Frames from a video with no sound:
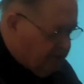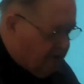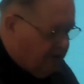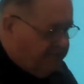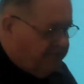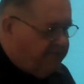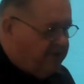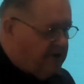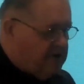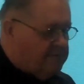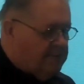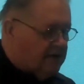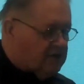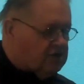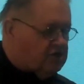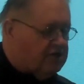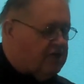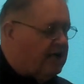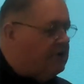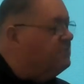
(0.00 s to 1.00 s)
though I very
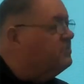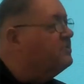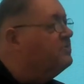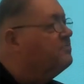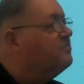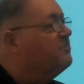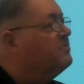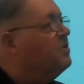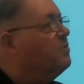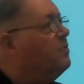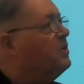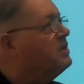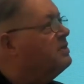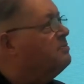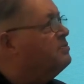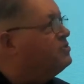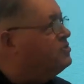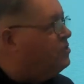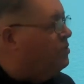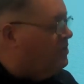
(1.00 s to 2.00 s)
much doubt whether
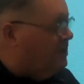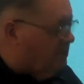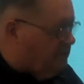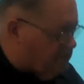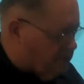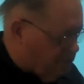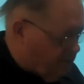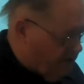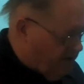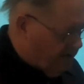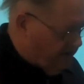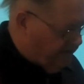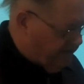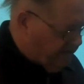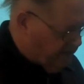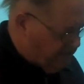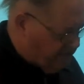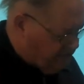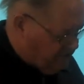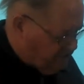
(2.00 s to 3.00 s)
Busoni was aware
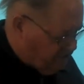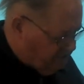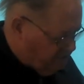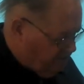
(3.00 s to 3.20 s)
of this.